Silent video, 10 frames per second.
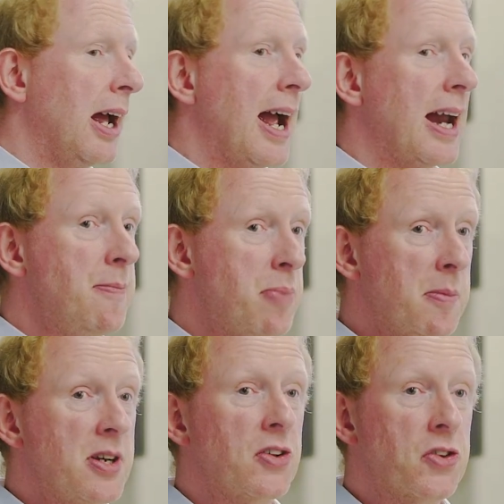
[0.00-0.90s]
and
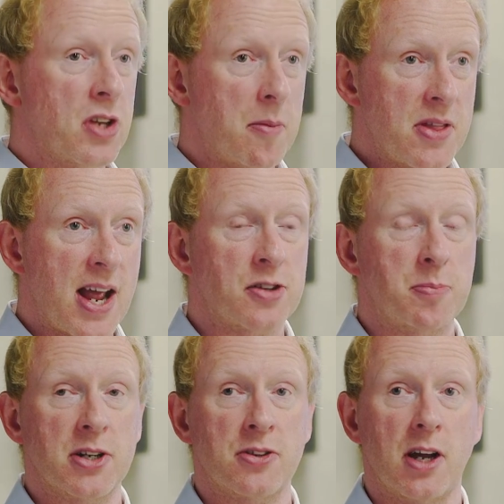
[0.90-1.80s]
implementing some of the
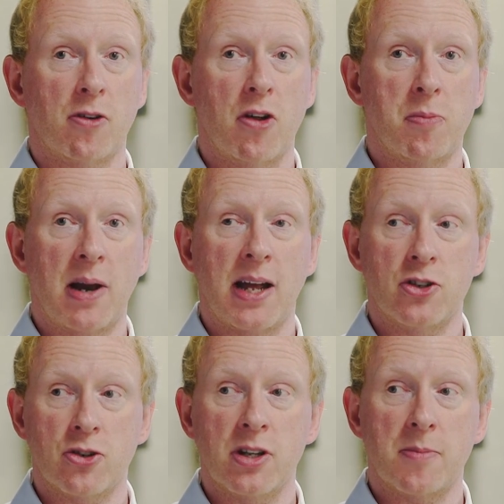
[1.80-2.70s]
aspects of that growth plan
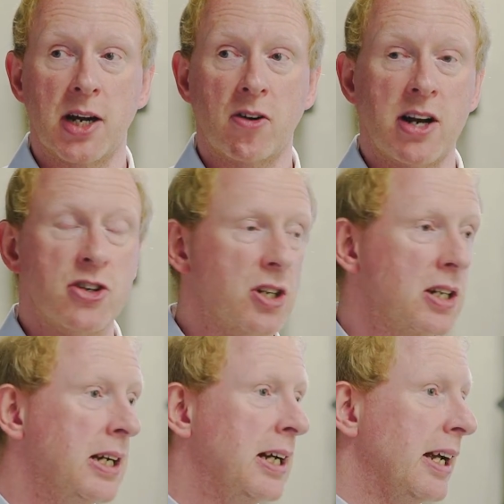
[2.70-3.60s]
during the migration
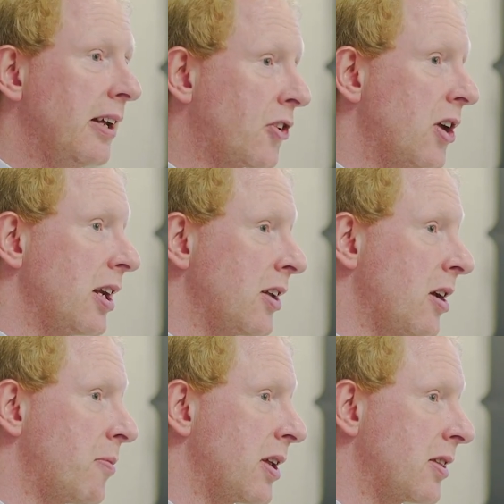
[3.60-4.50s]
is certainly
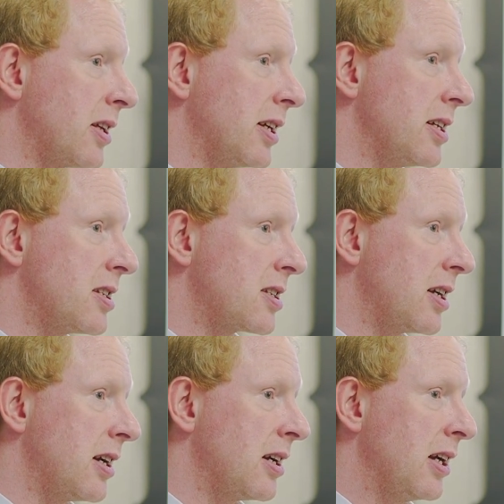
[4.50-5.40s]
something that is
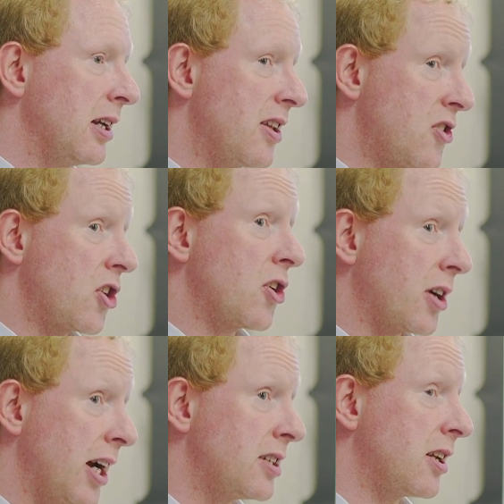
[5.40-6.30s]
a good
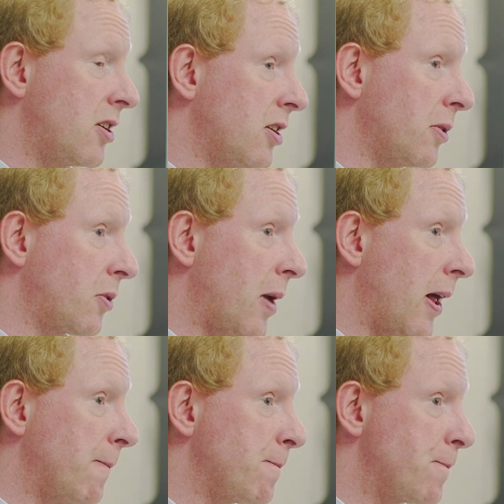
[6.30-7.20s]
idea to do as well.